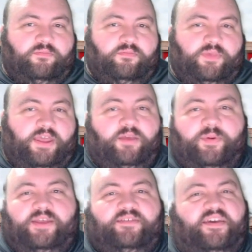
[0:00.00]

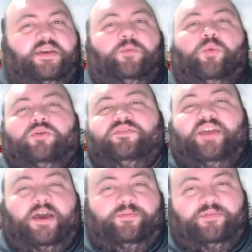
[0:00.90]
anybody taking more
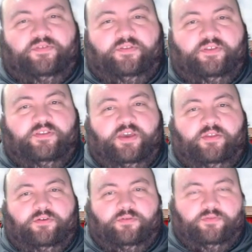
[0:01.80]
snaps than the
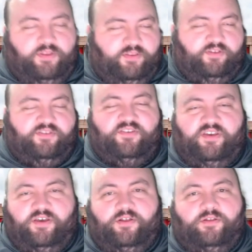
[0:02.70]
other. They're
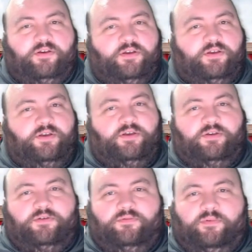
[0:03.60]
still,
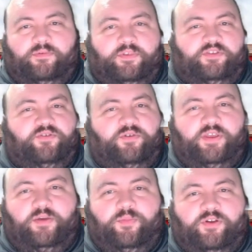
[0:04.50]
the two of
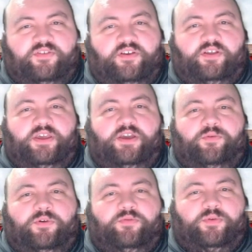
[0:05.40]
them are still
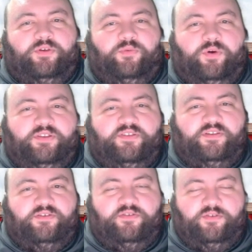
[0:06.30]
equals with the ones and
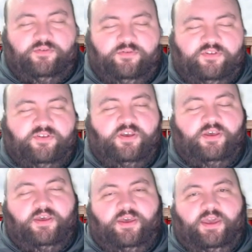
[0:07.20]
the twos,
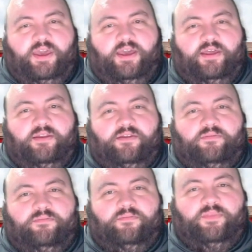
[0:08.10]
and
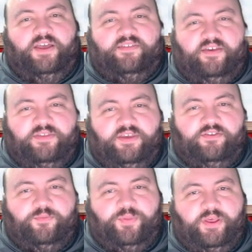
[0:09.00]
that's how things
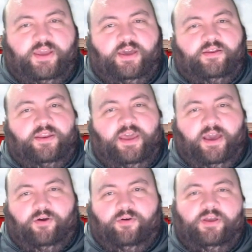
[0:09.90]
are playing out.
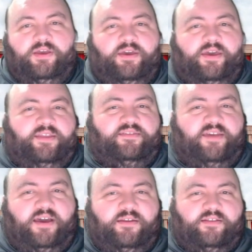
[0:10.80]
Now, it
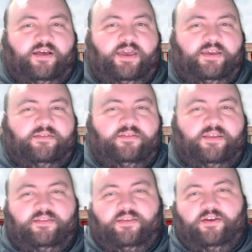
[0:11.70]
sounded like
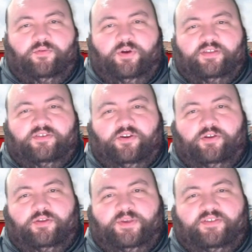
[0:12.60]
that there was going
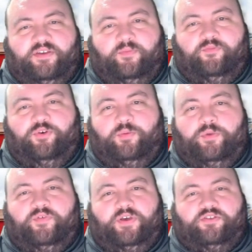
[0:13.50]
to be some form
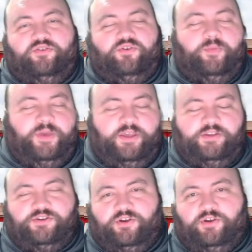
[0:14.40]
of a
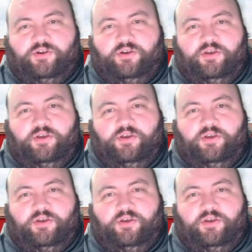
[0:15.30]
scrimmage or